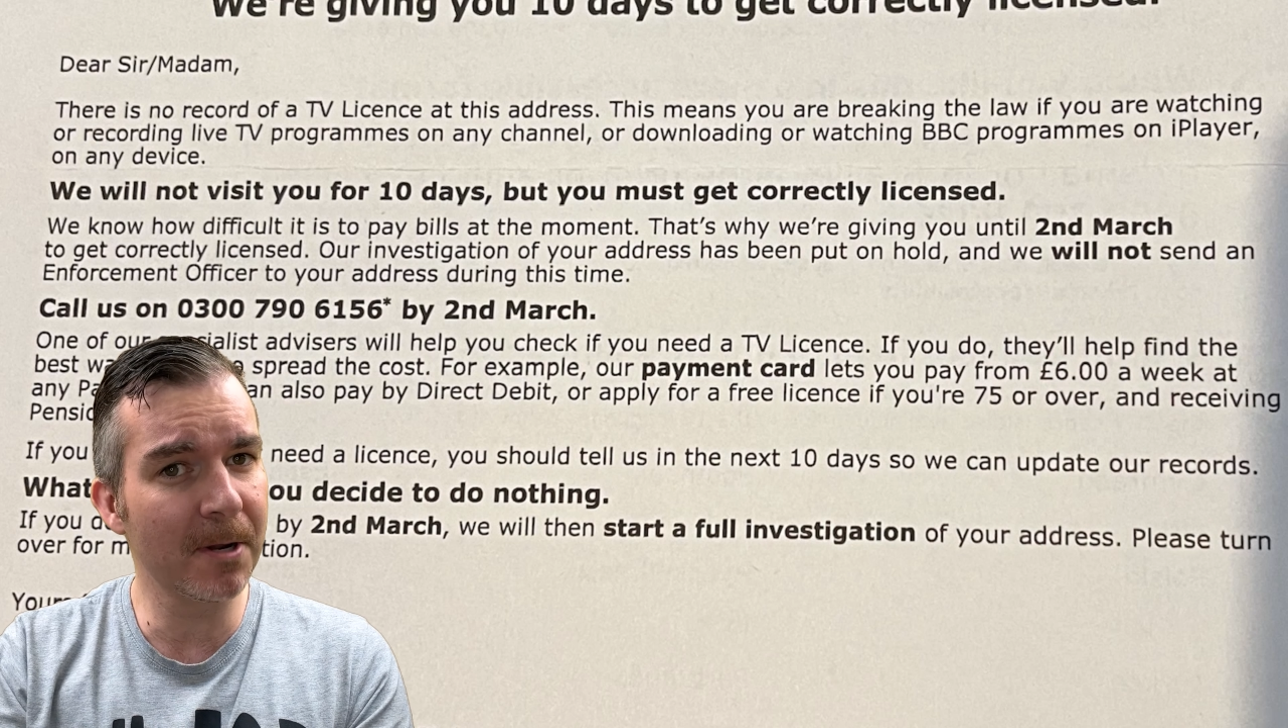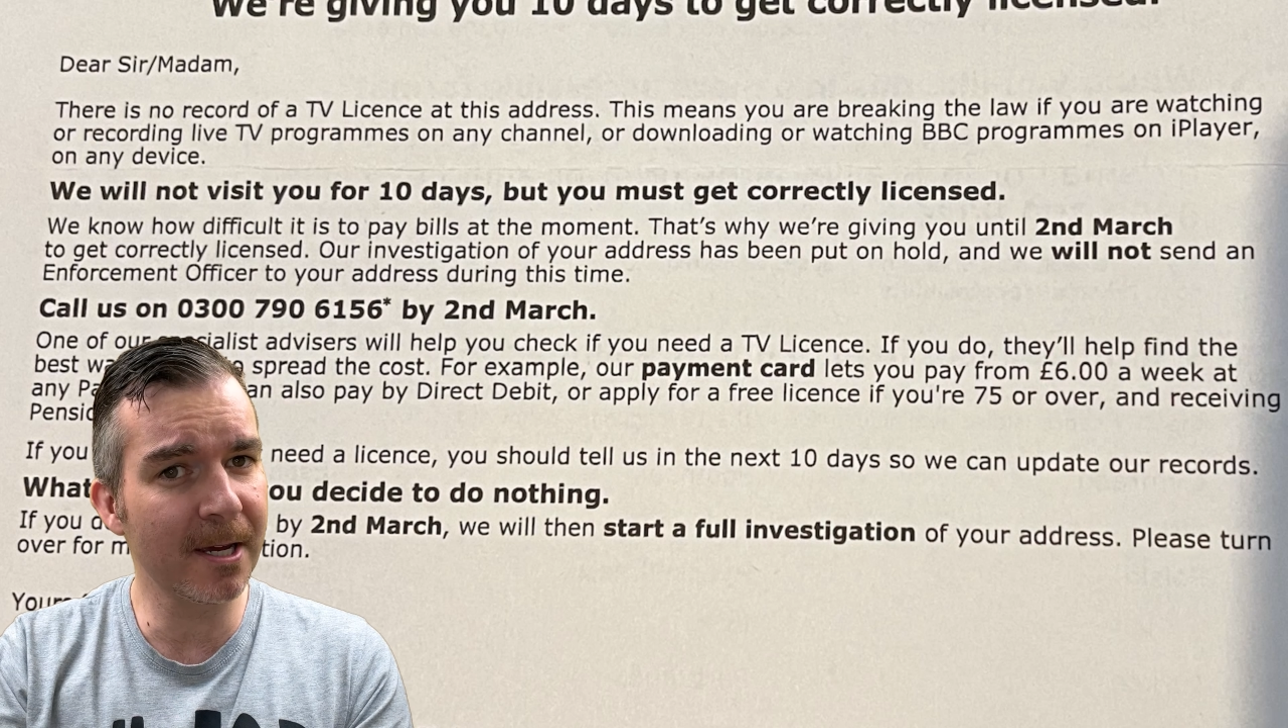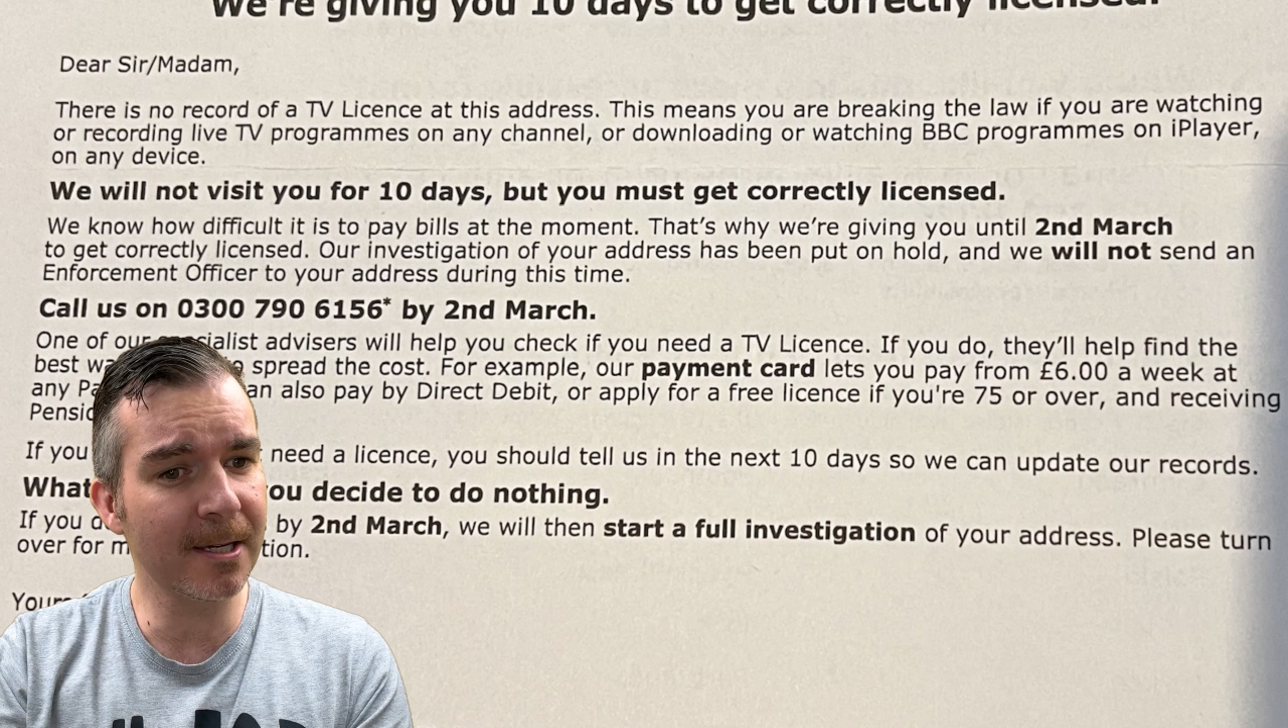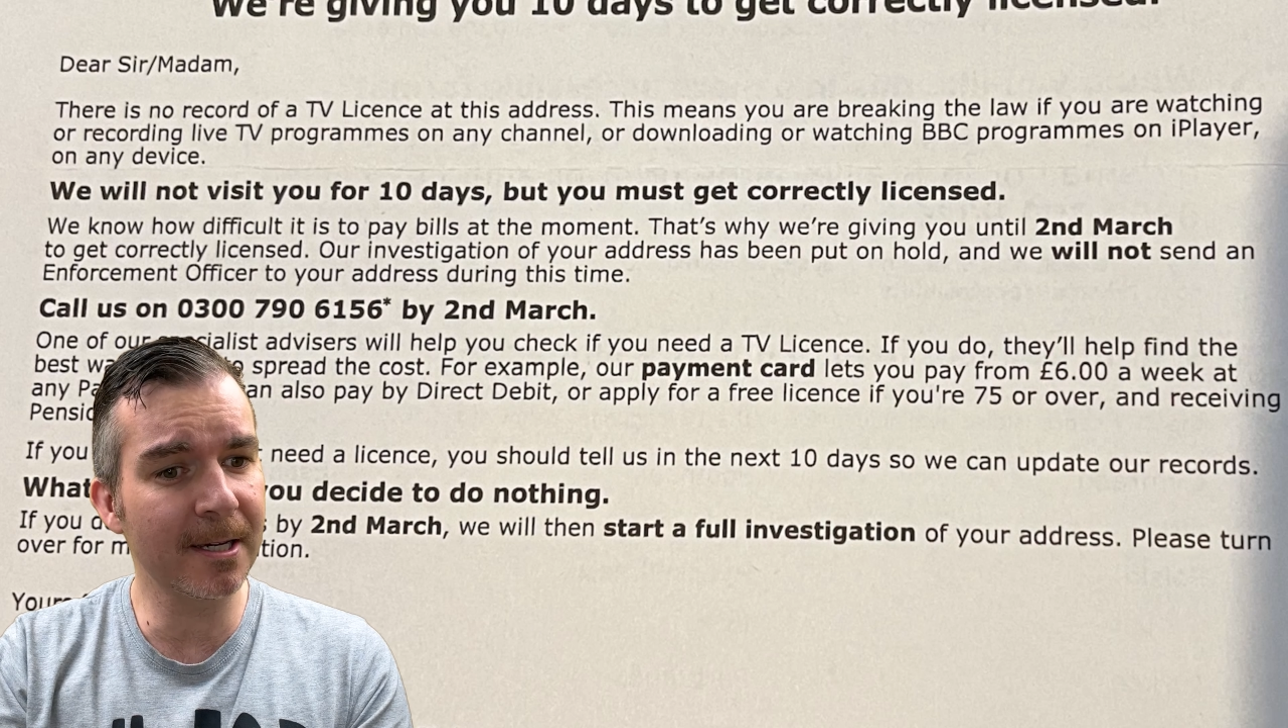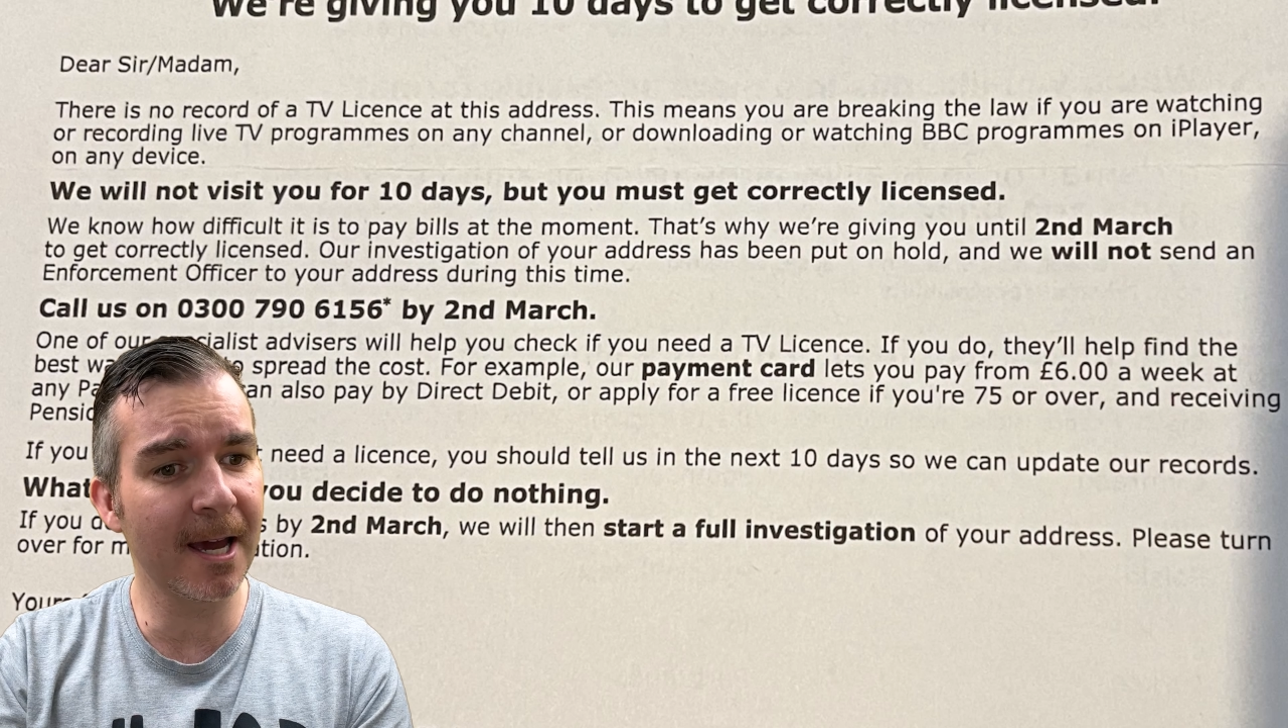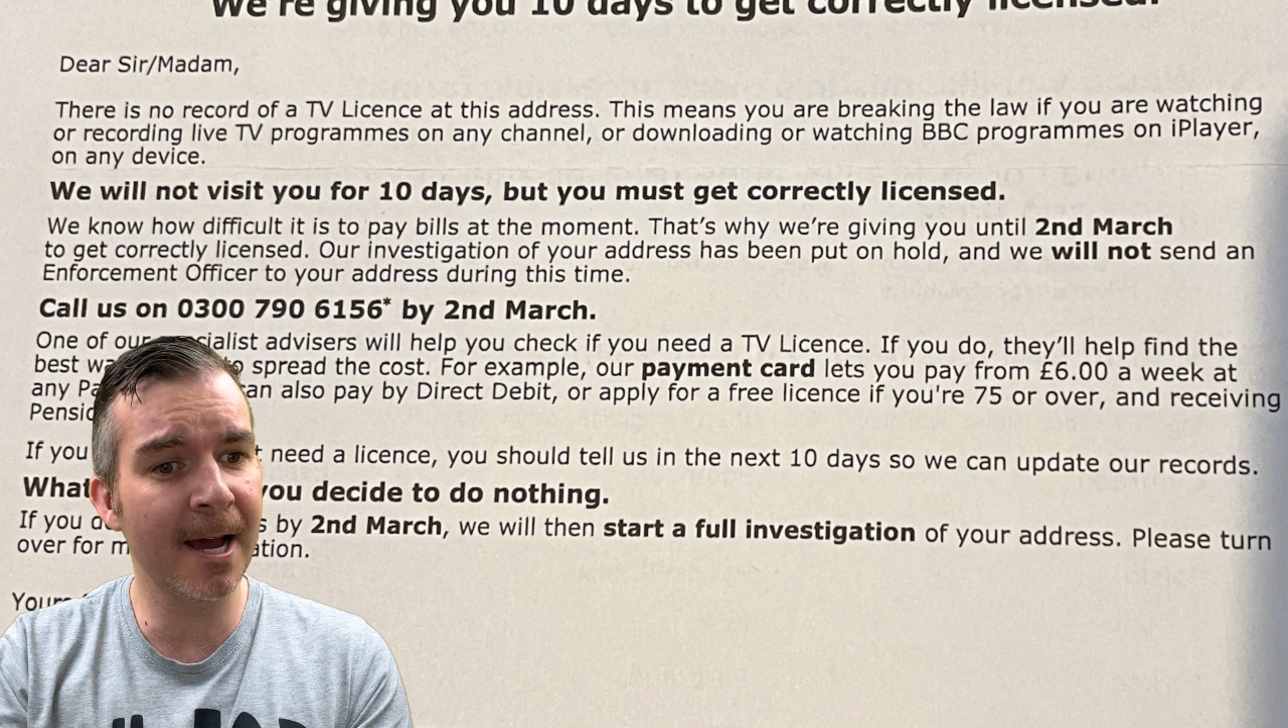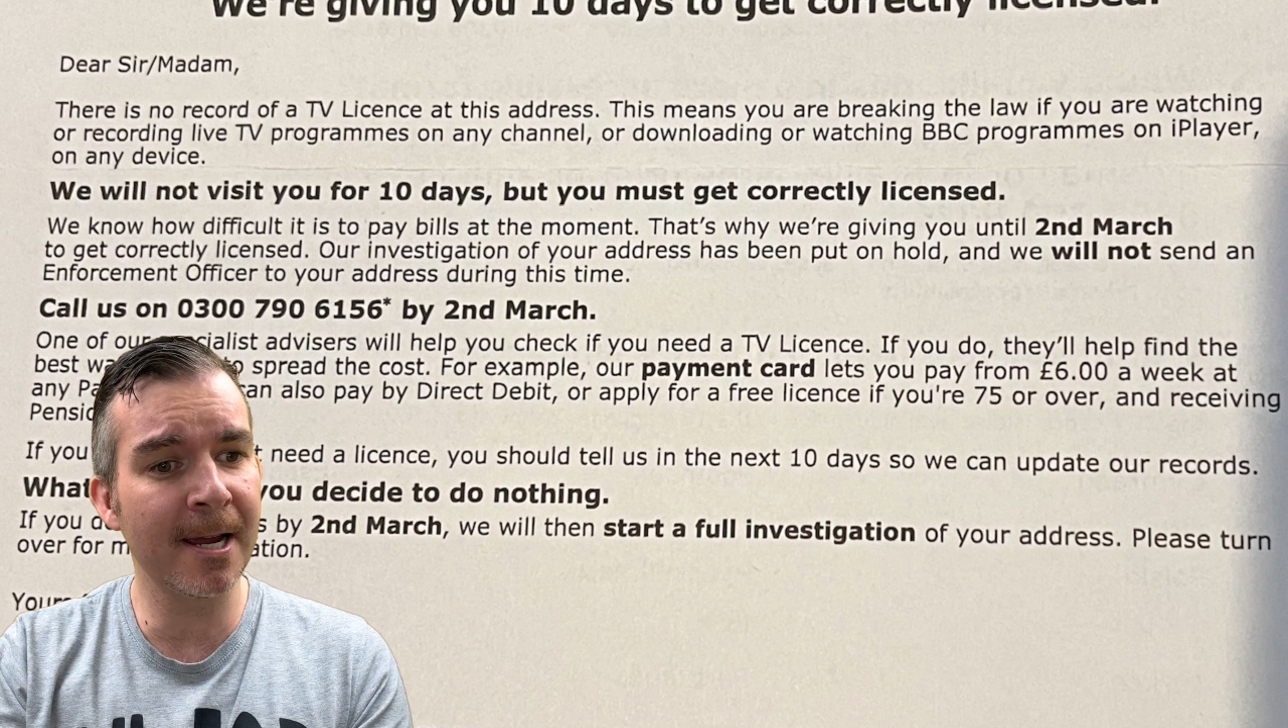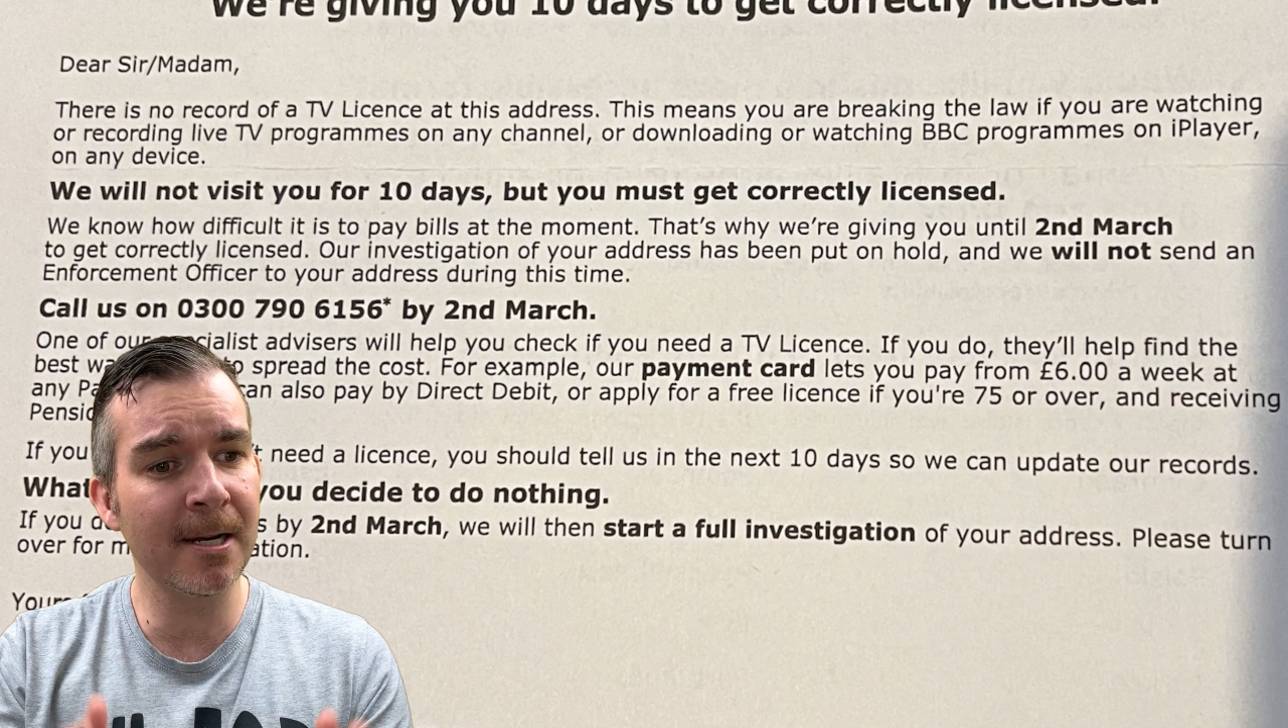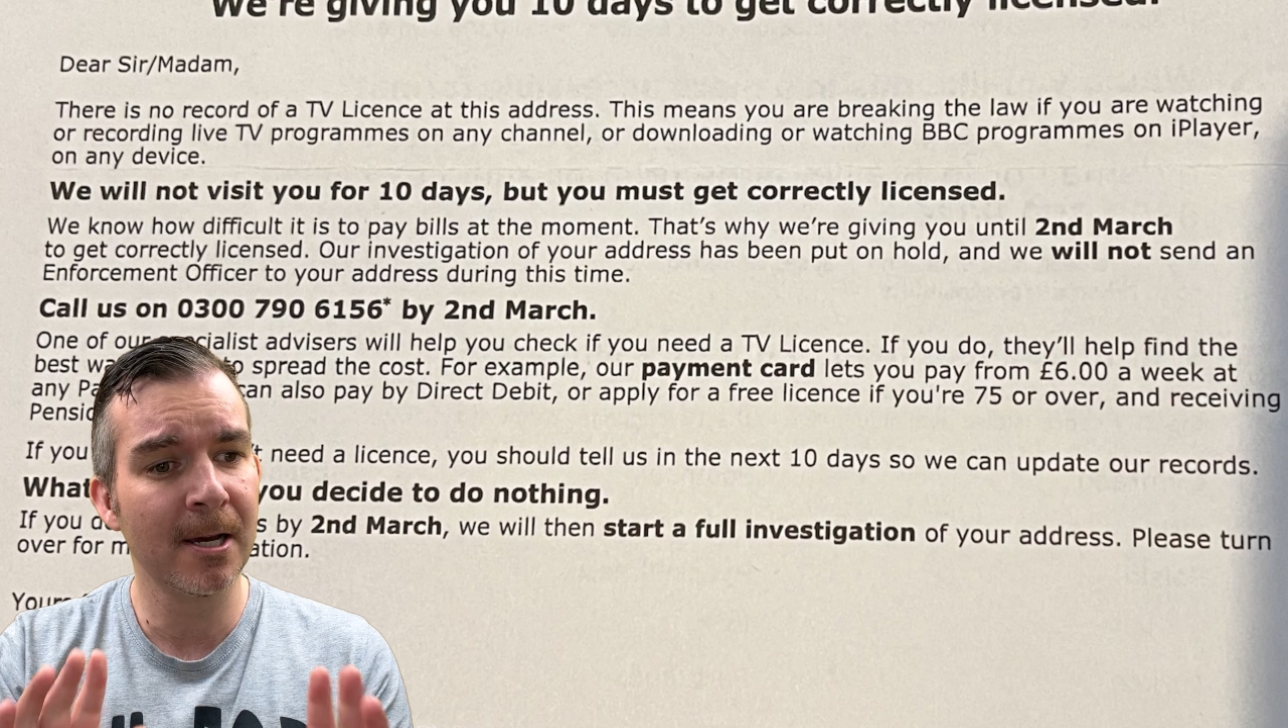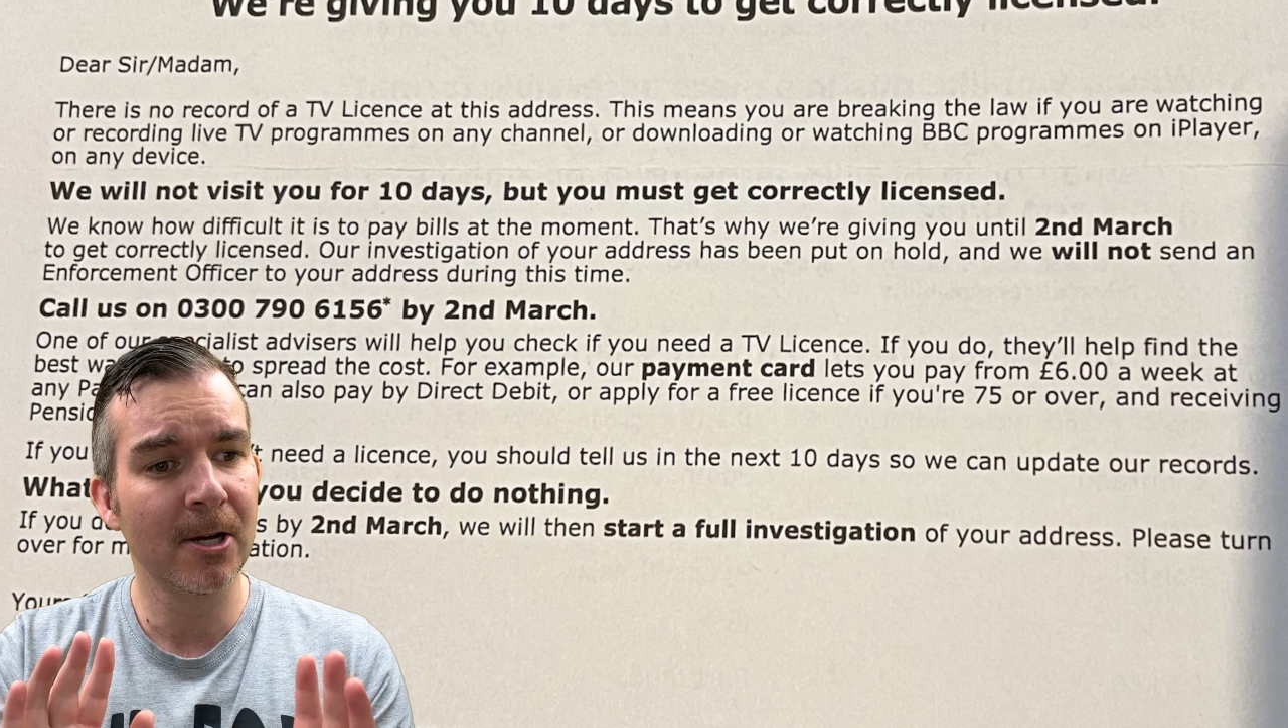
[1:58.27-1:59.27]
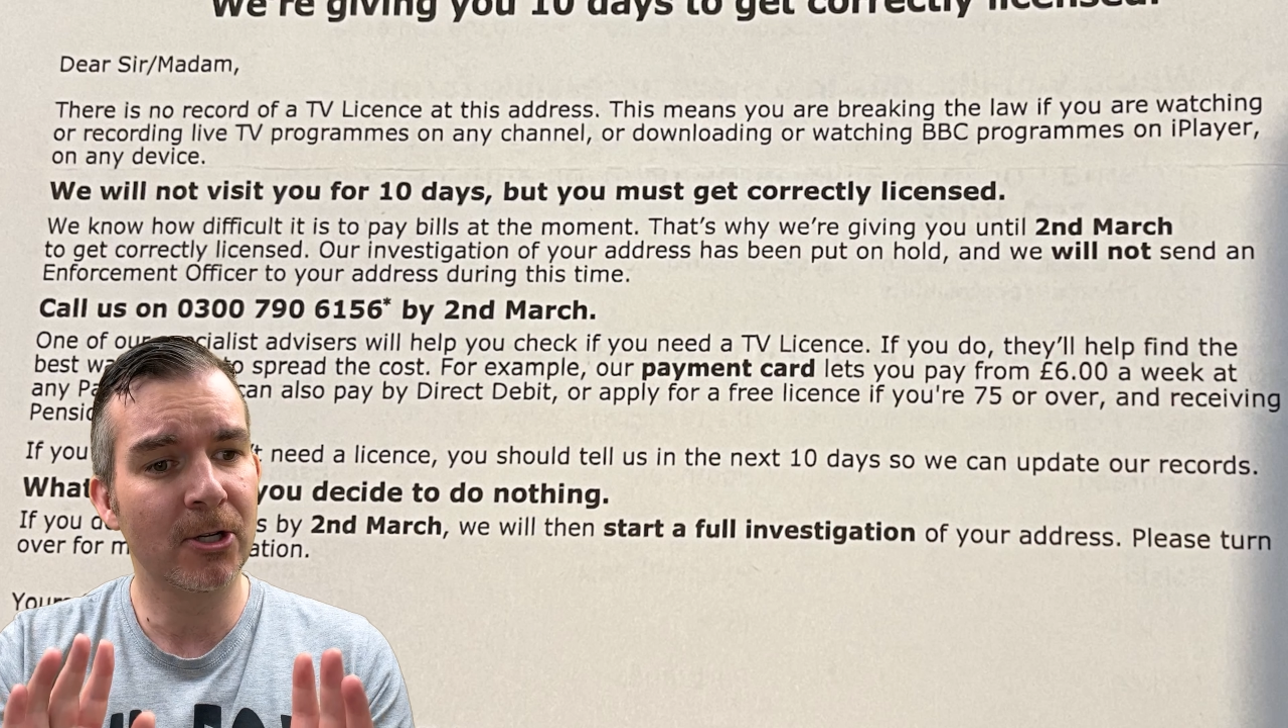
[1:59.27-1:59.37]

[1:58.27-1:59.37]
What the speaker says: ink again,